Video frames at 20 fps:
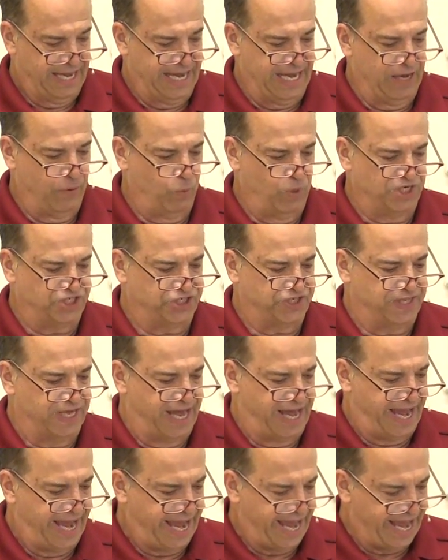in which
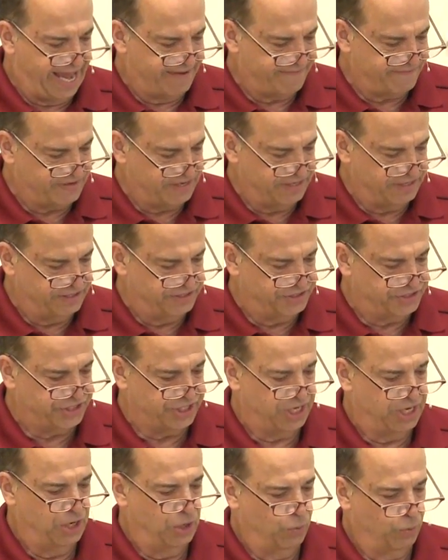the
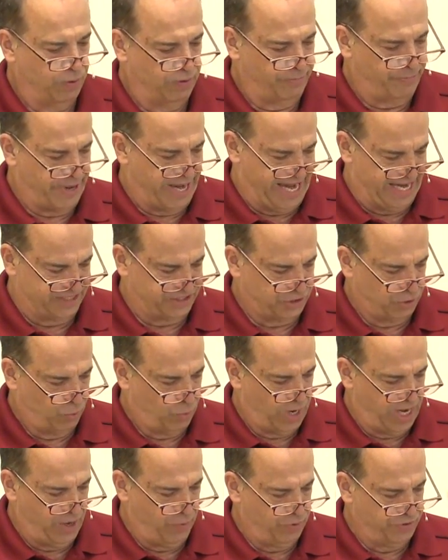heavens will pass
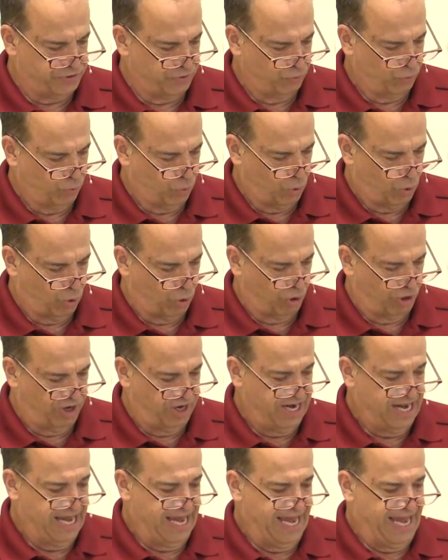away with a roar,